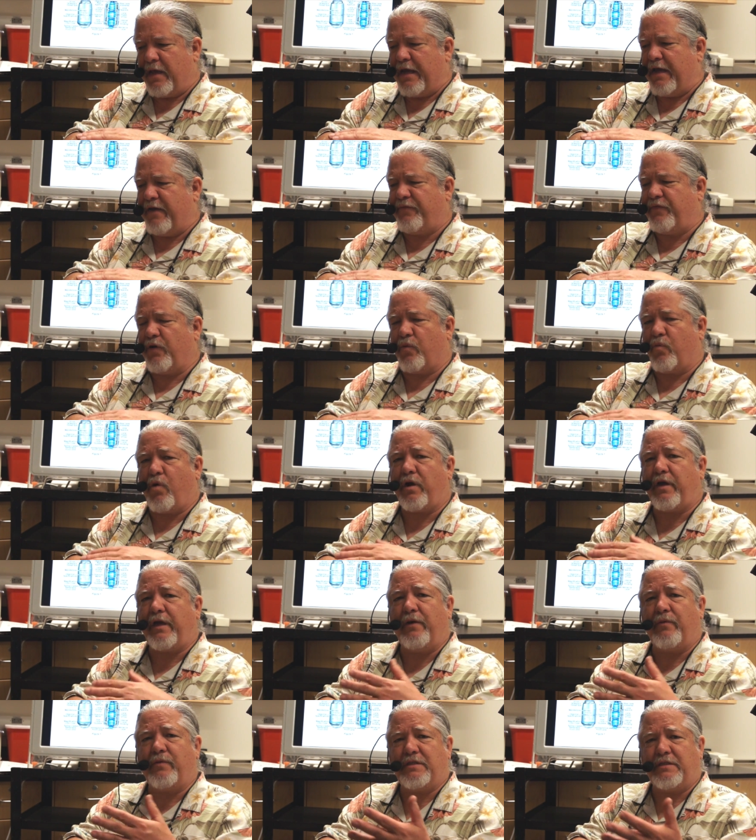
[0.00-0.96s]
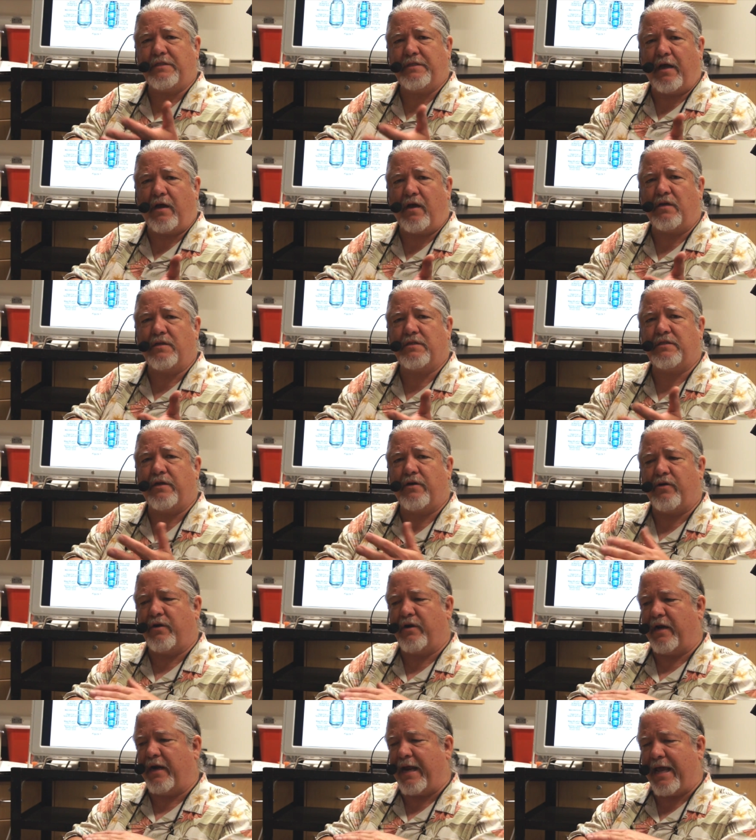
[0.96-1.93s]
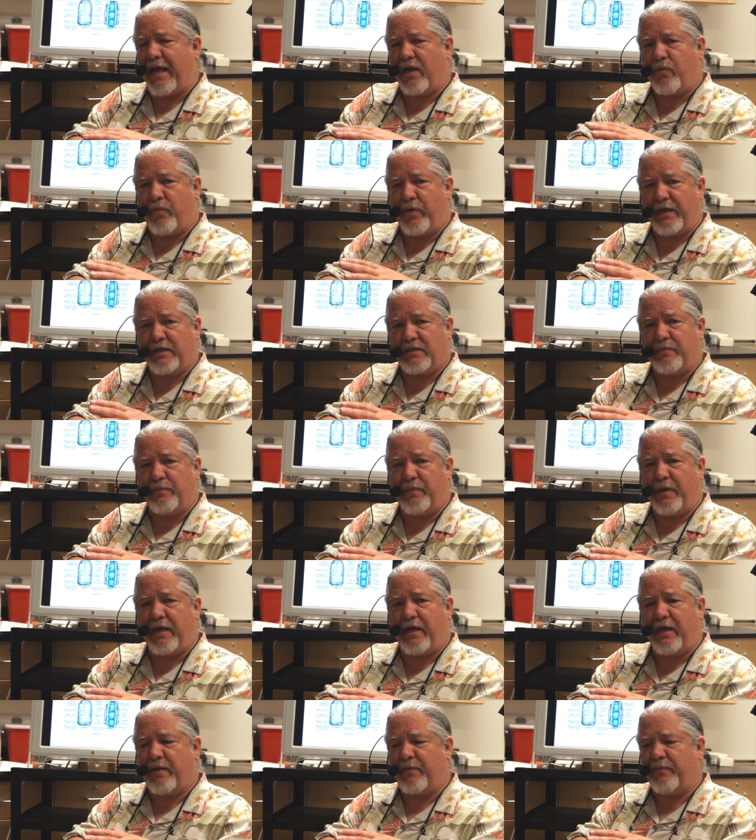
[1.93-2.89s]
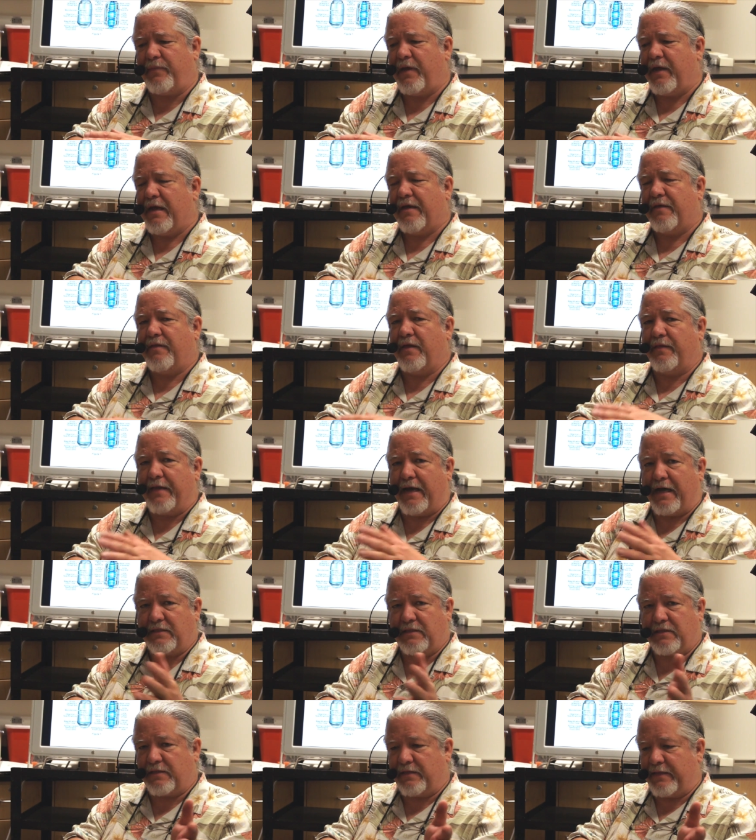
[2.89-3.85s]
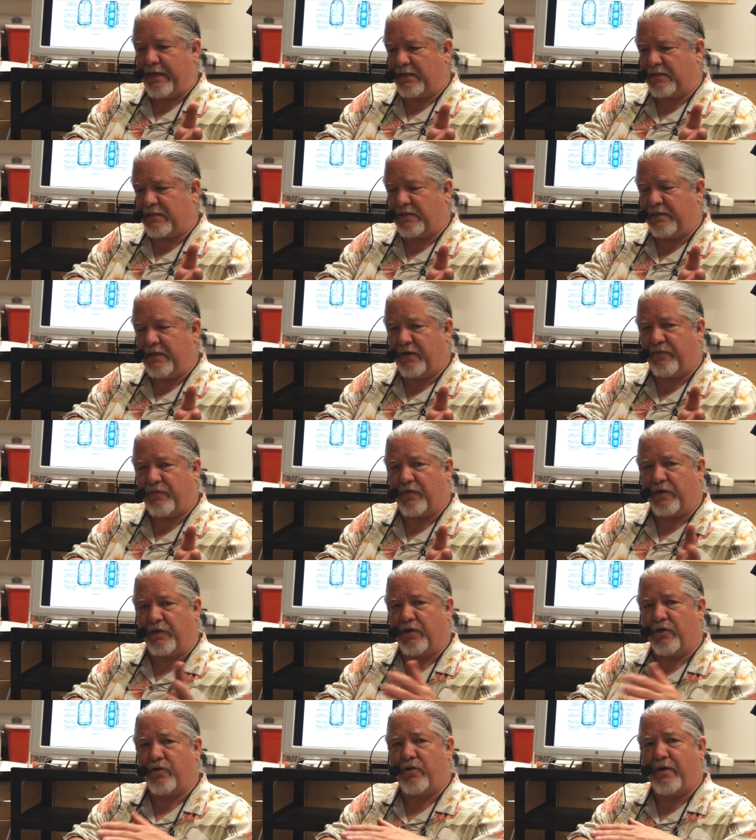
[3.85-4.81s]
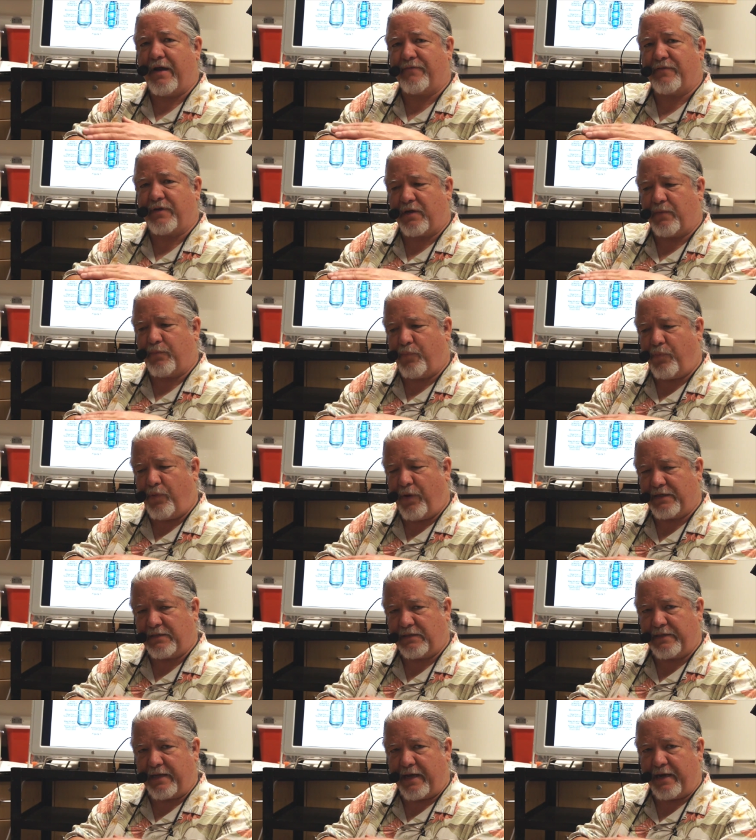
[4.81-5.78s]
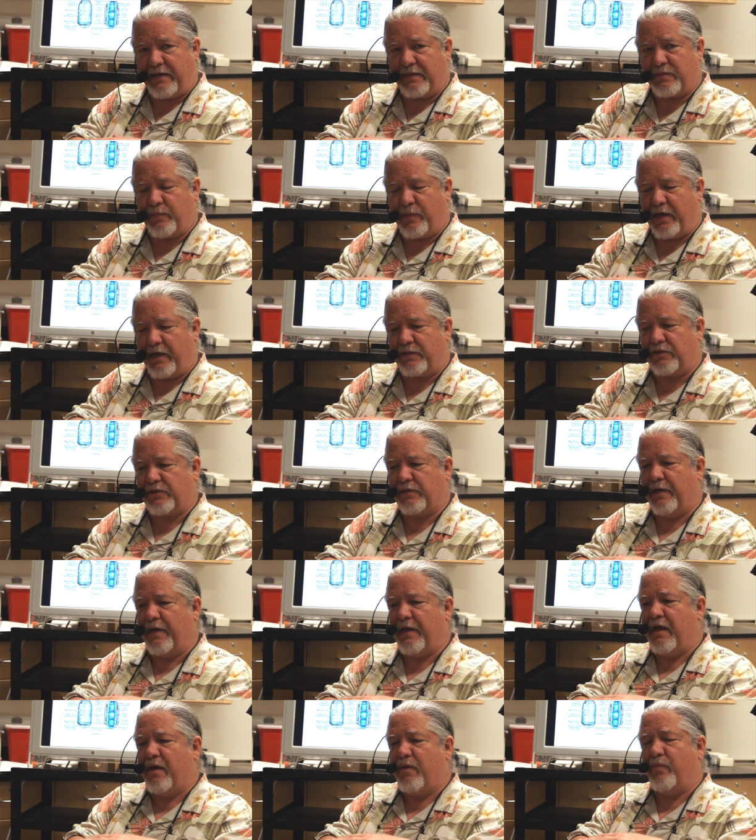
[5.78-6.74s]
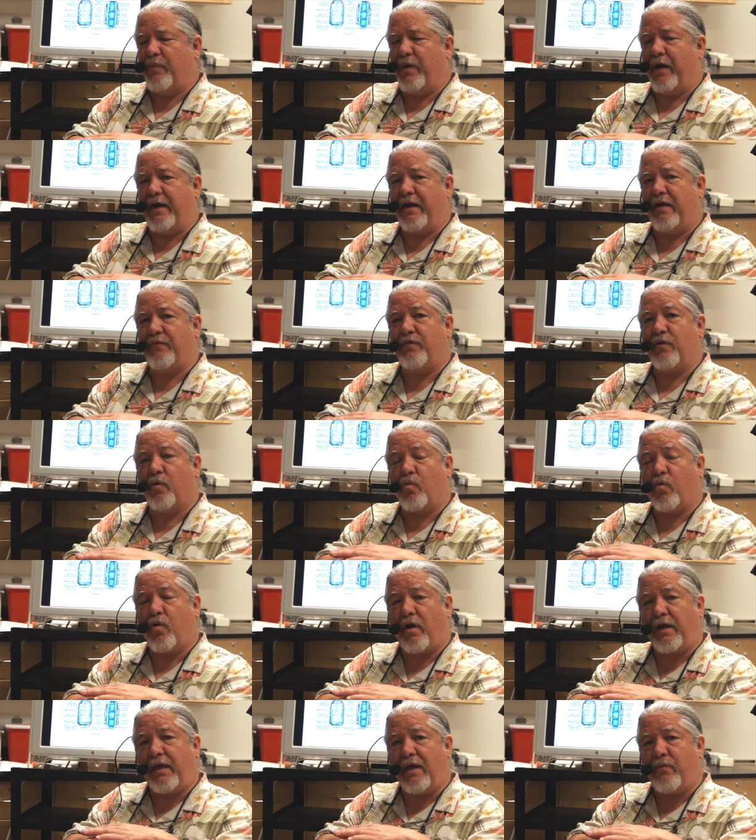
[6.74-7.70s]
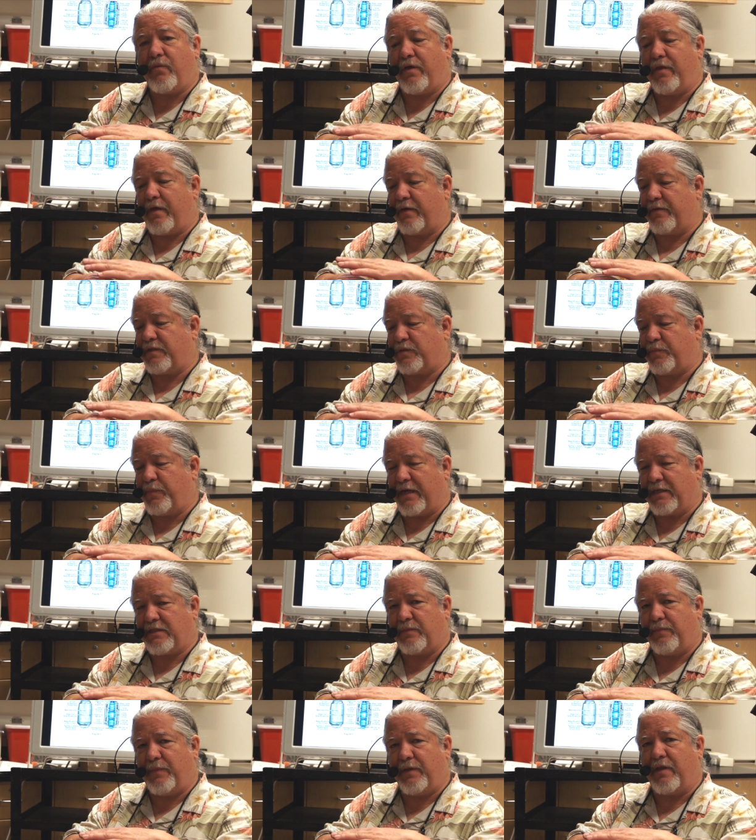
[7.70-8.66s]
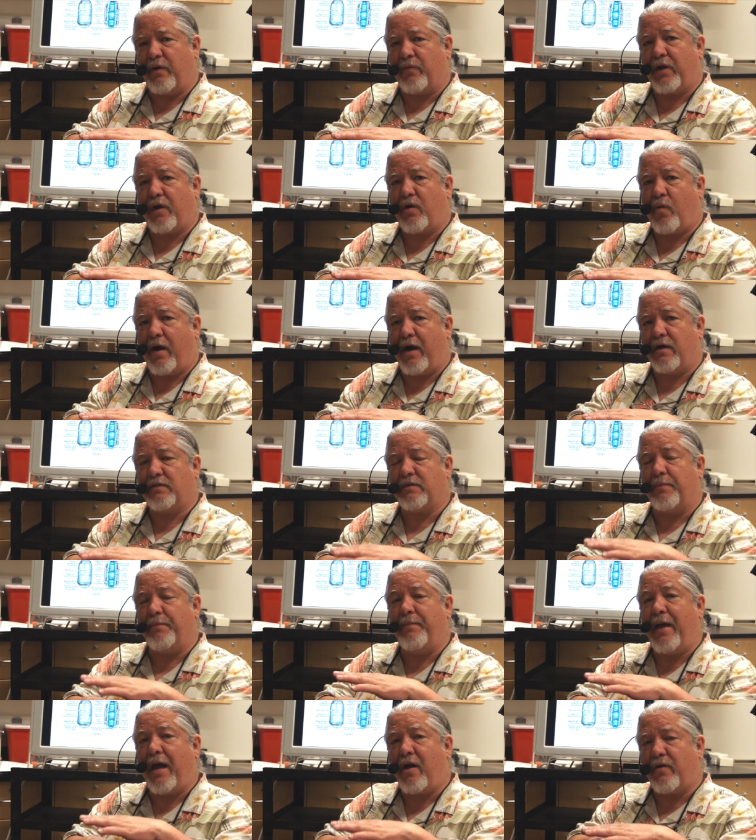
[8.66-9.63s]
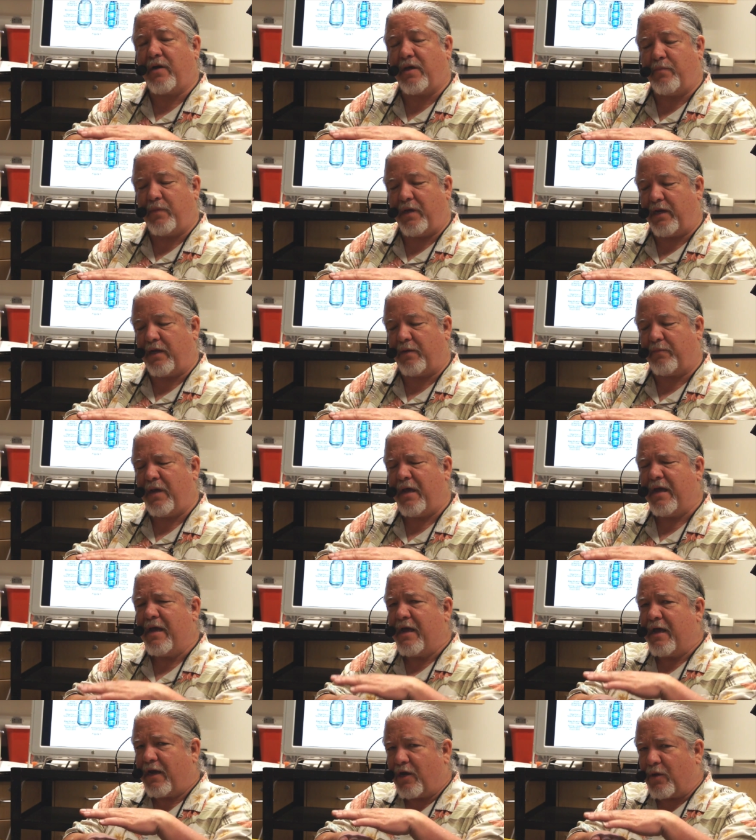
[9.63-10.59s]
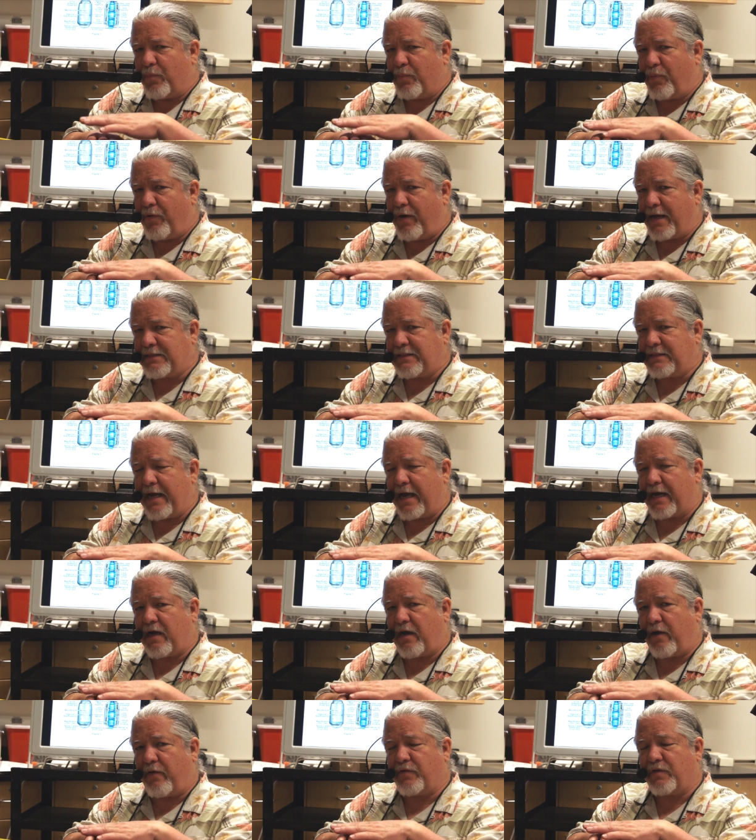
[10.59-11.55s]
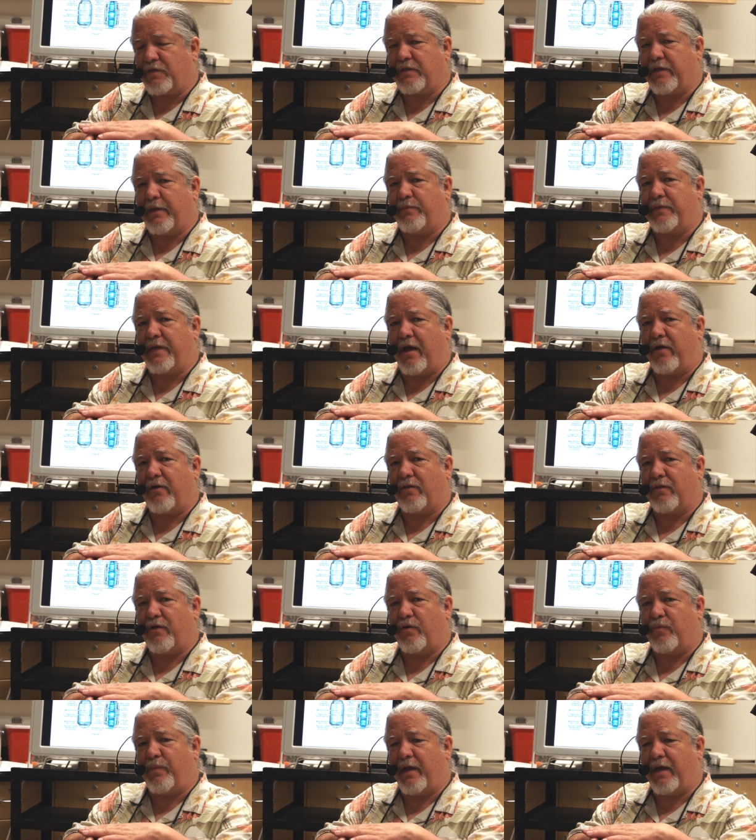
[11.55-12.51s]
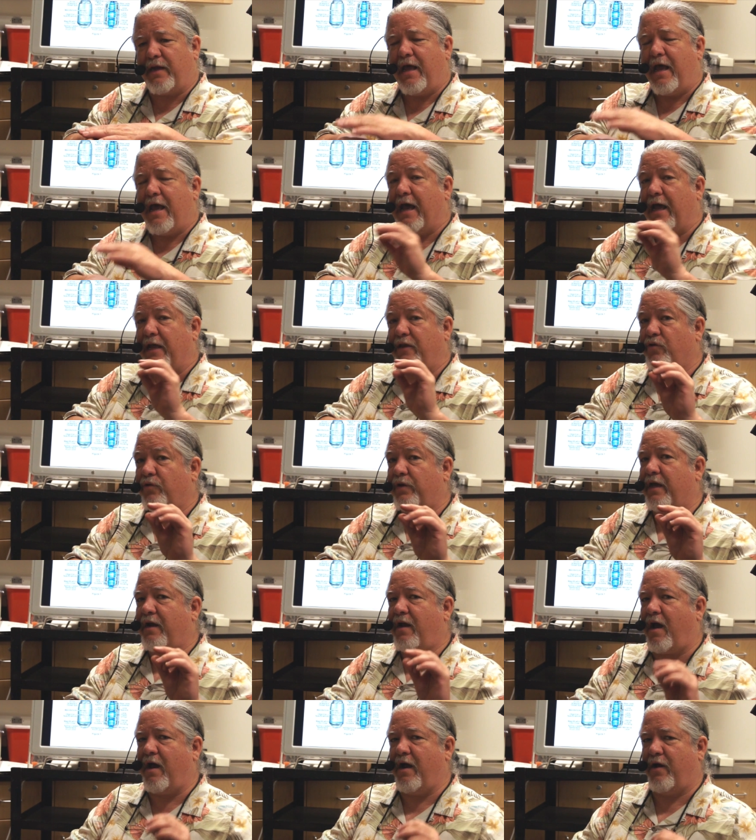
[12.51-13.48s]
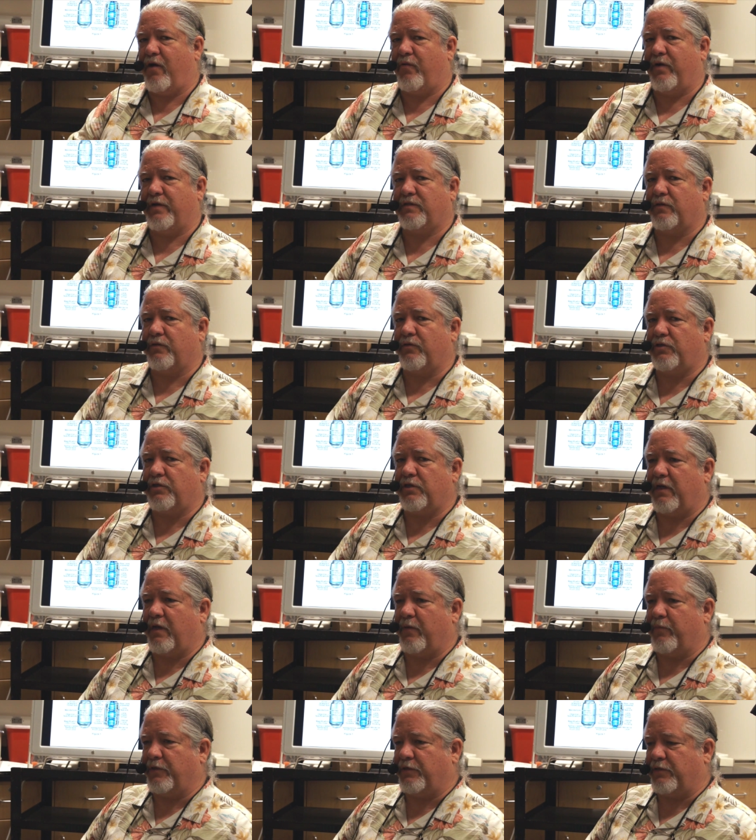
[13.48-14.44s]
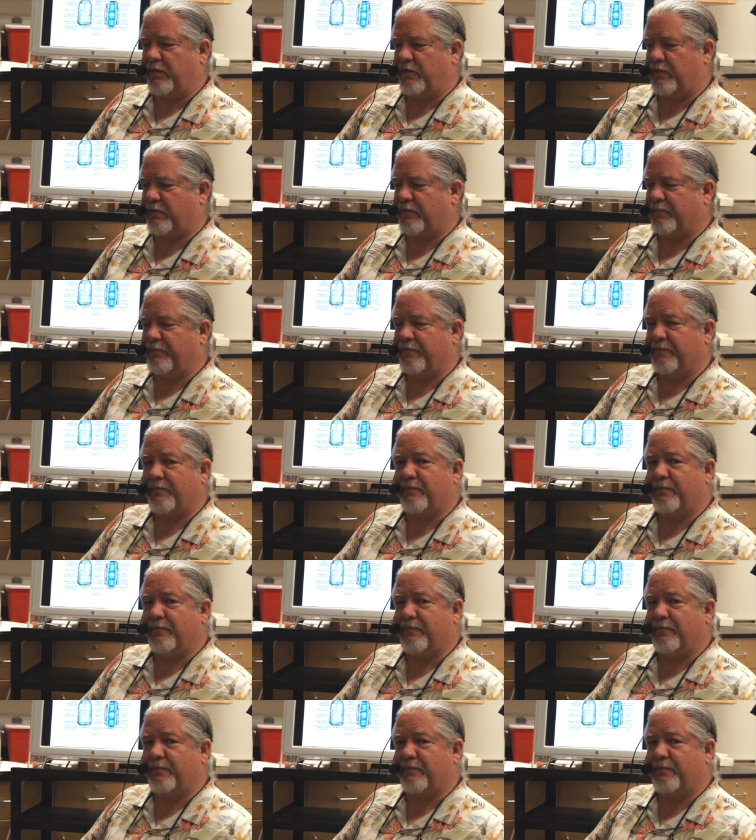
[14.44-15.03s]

If you're working with cells that are in an aqueous medium, then that's that's different. You don't have to compress that as much. But if you're working with a specimen that requires a mounting medium, compress that cover slip down a little bit and you'll get higher resolution images.